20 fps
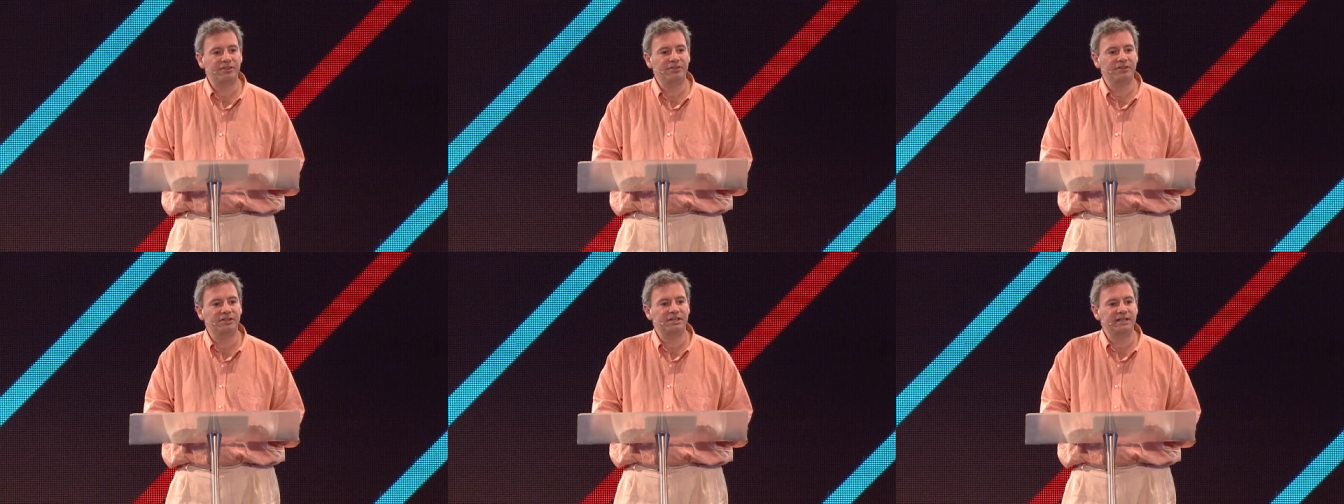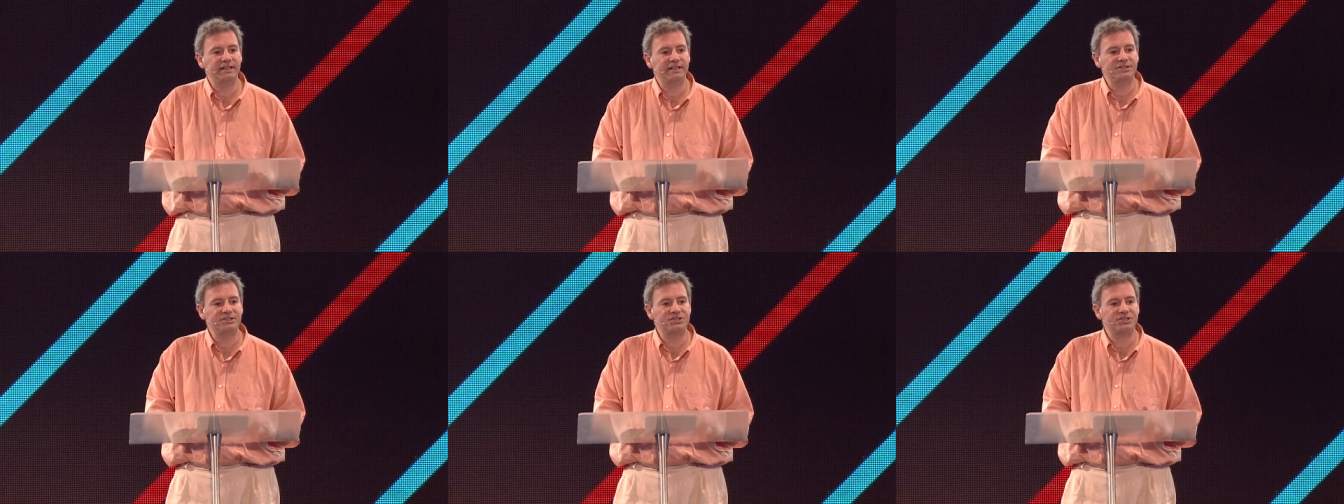that
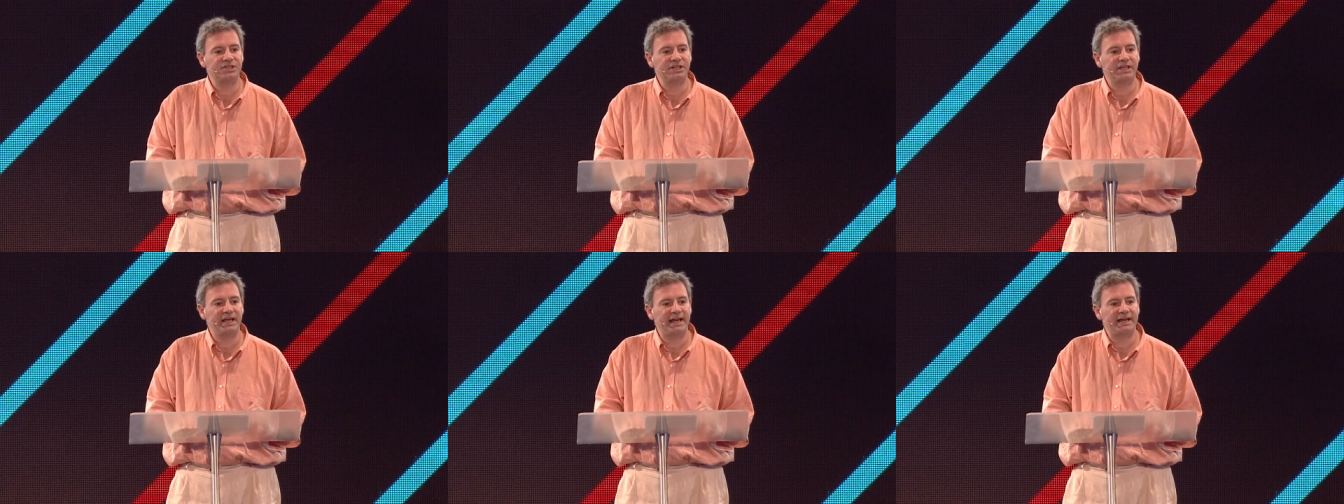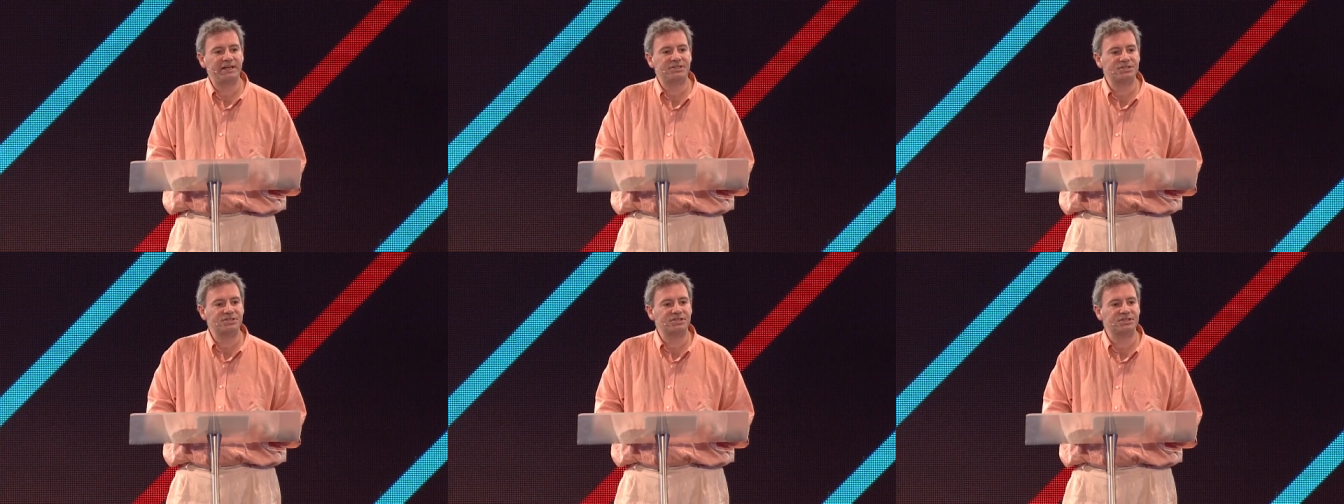is the
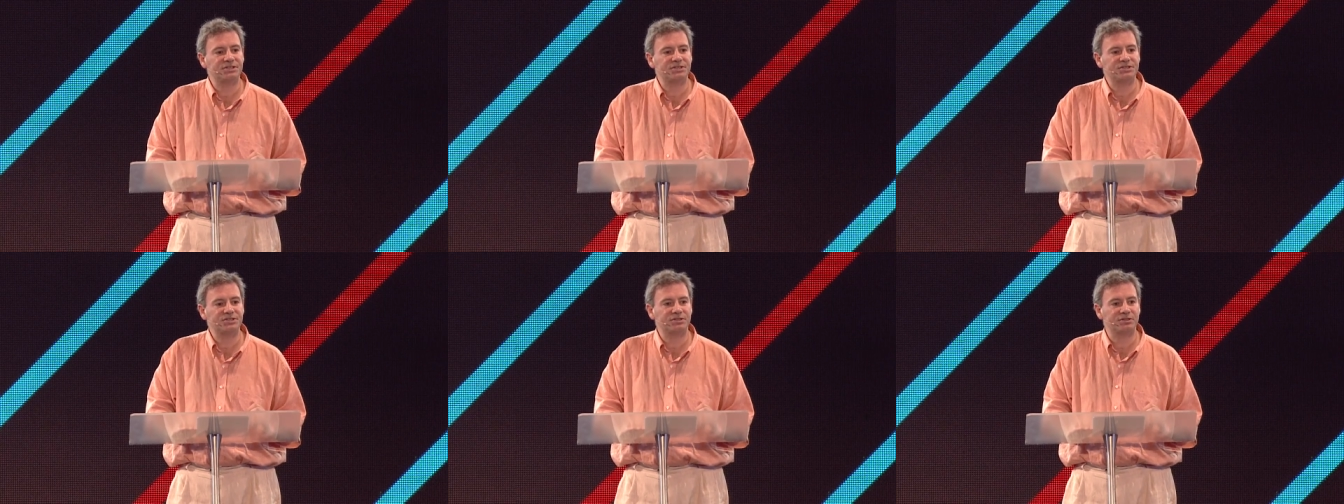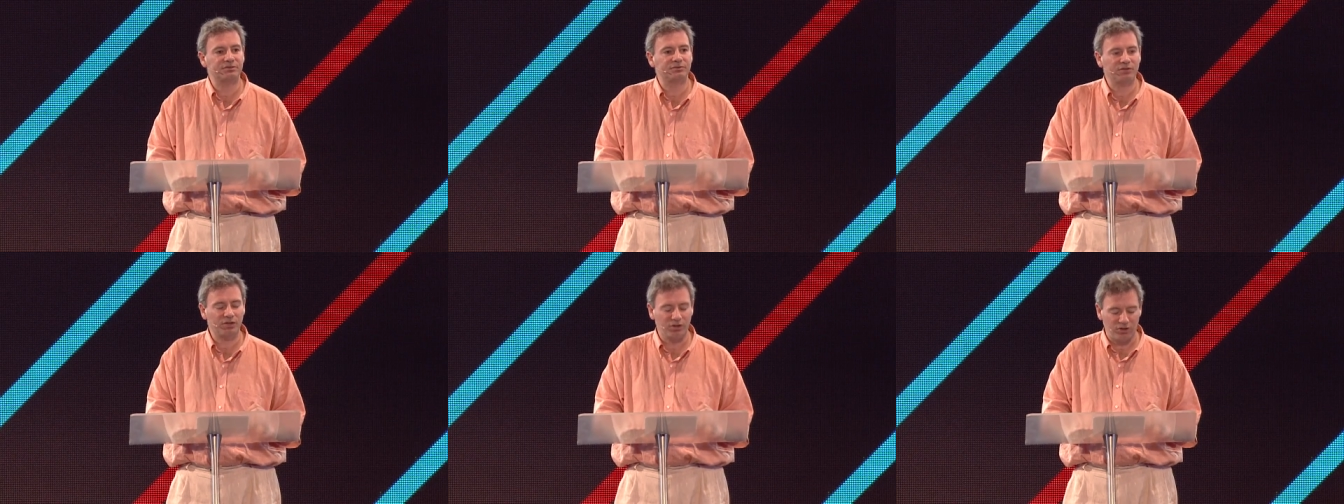essence
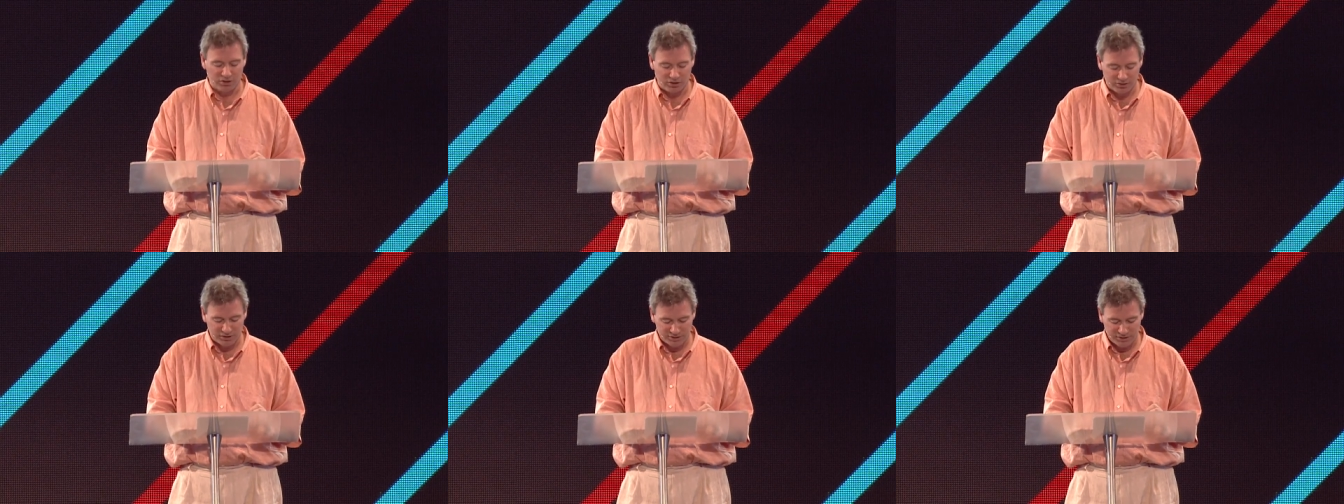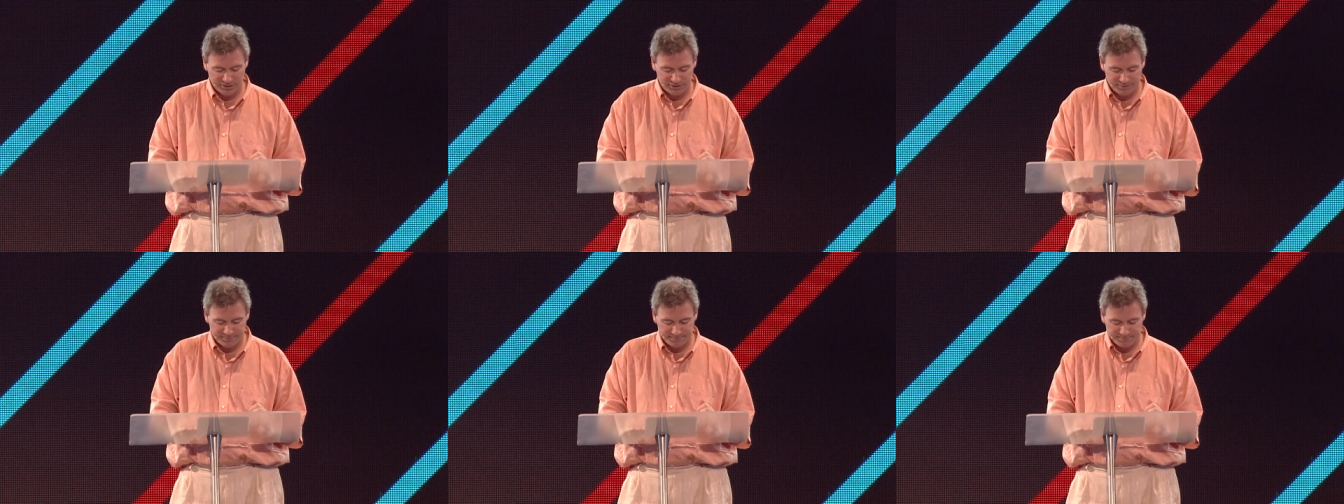of God.
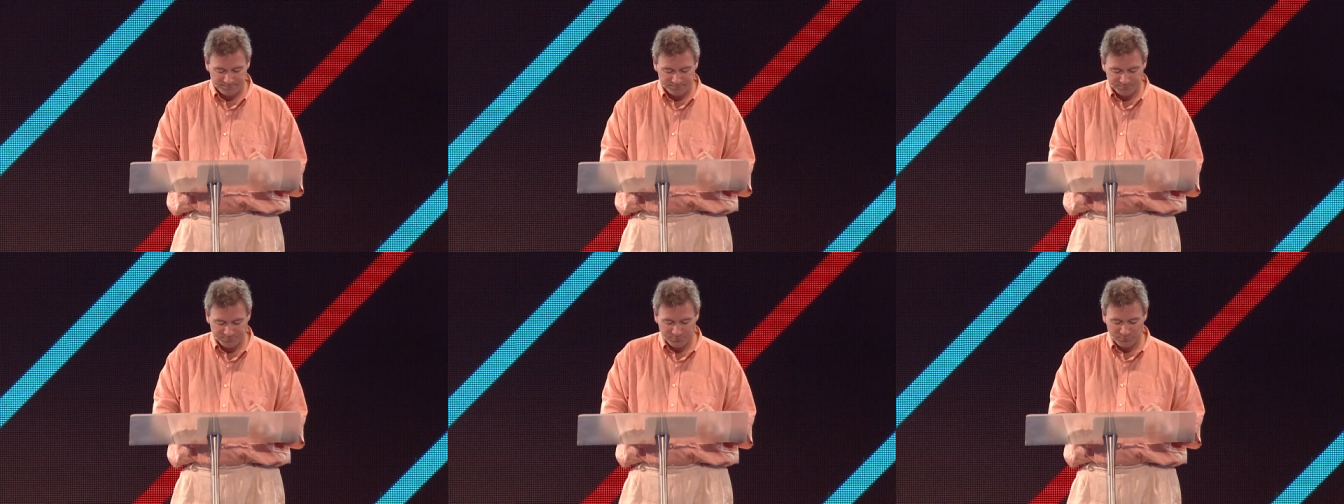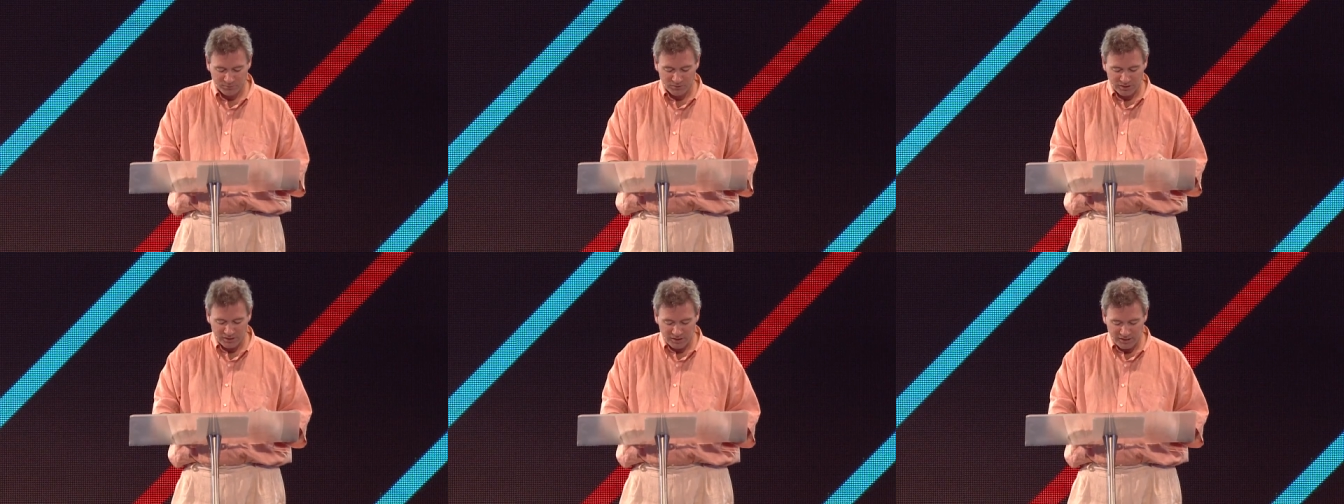
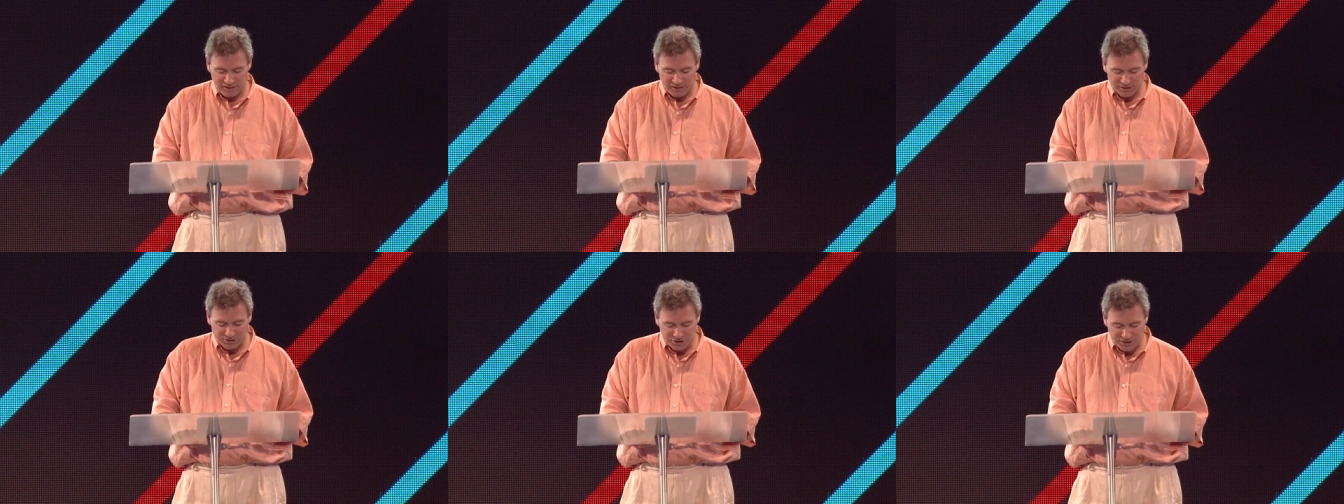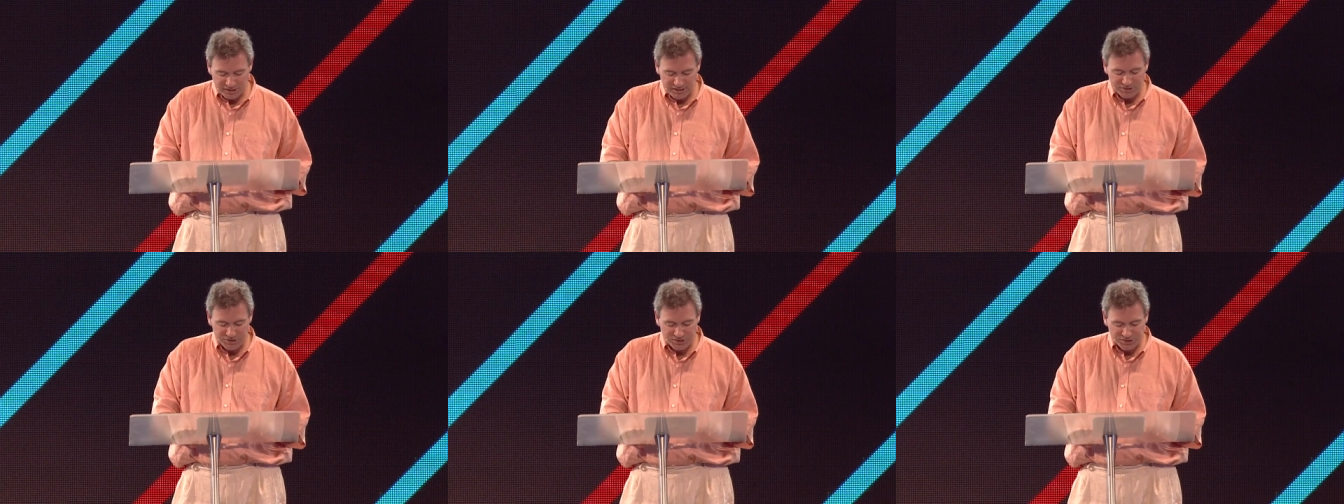
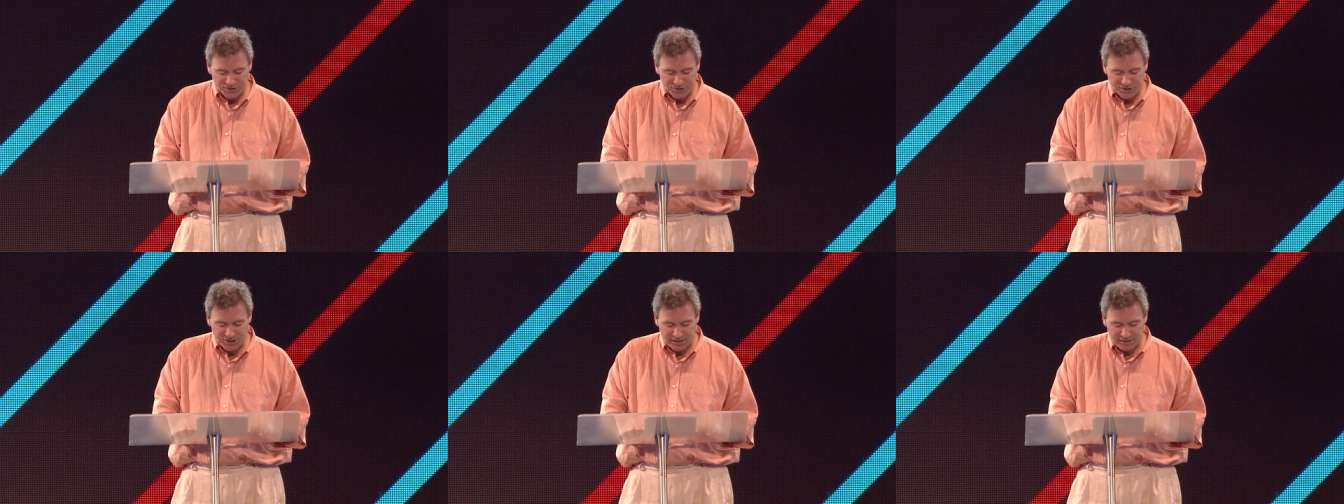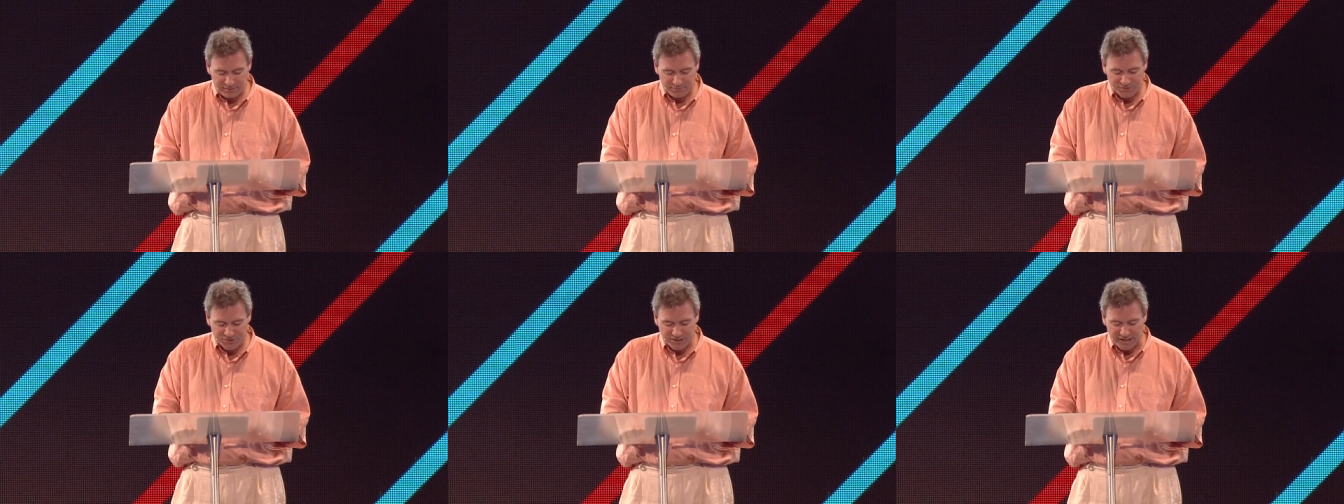Jesus
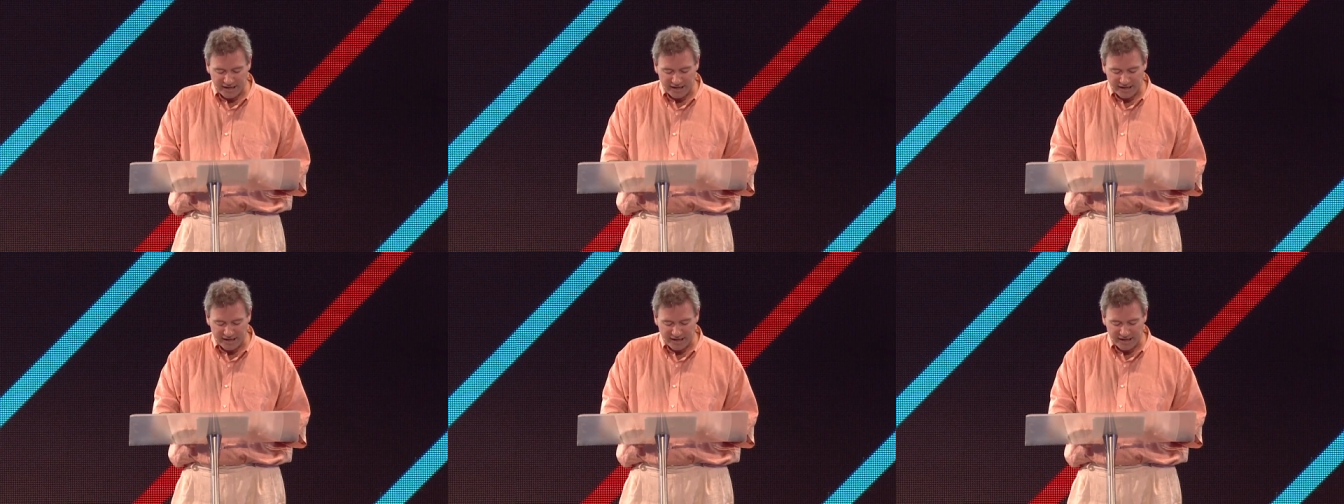gives